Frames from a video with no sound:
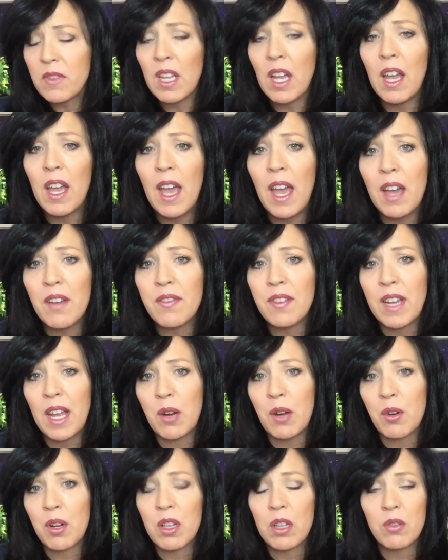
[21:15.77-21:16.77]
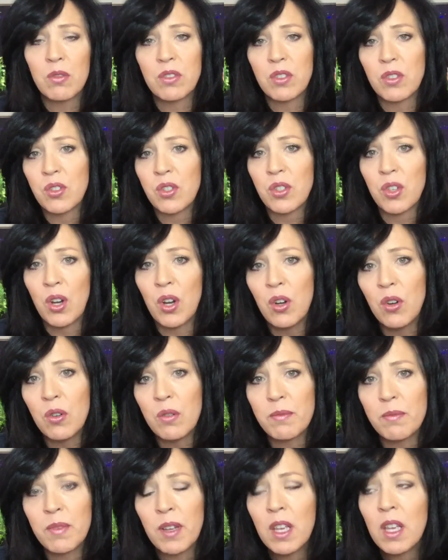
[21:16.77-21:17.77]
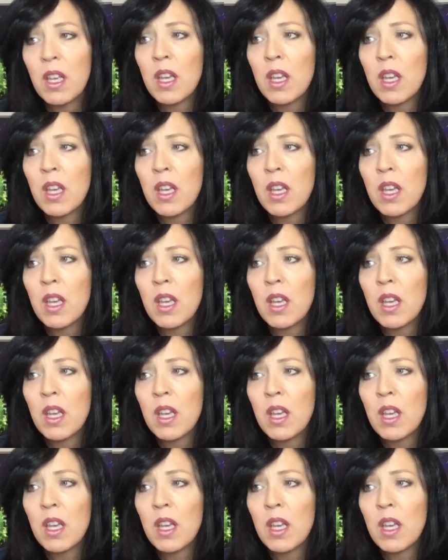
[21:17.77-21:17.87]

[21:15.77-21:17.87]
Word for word: a half an hour closer to the home.